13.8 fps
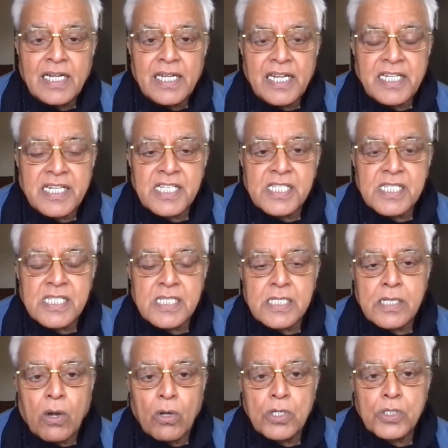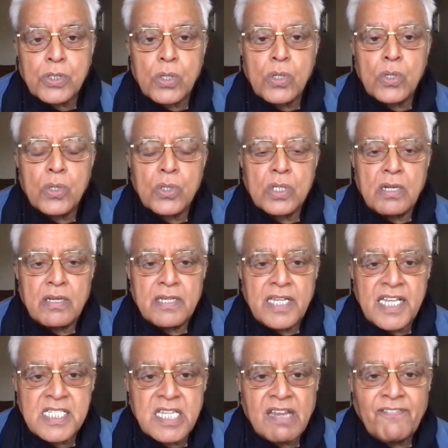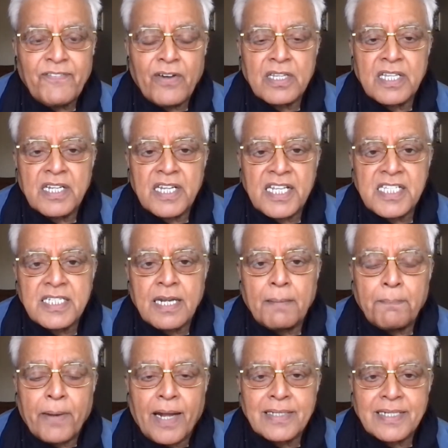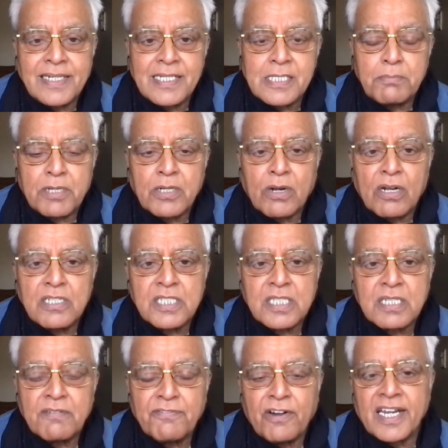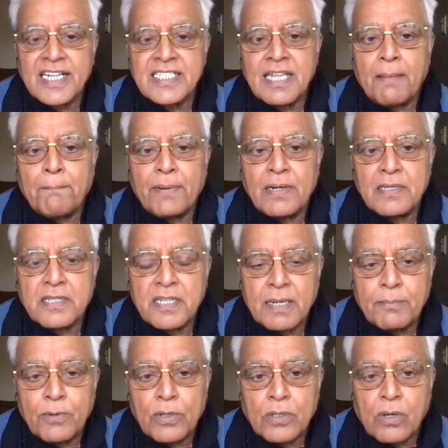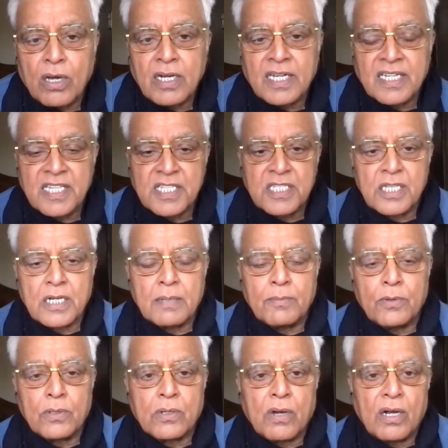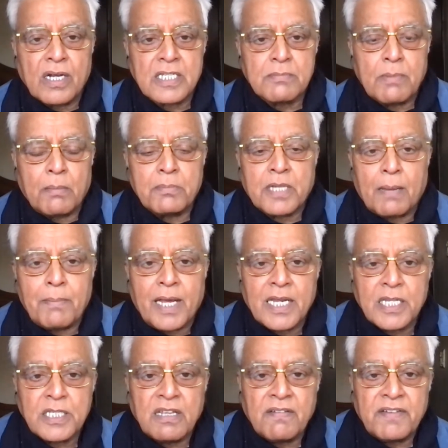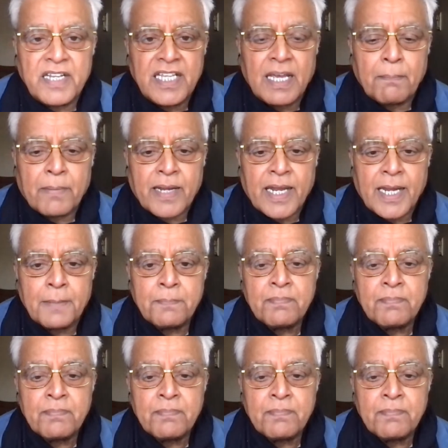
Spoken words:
It is also easy for the regional parties because, for example, Trinamool Congress, Mamata Banerjee, DMK,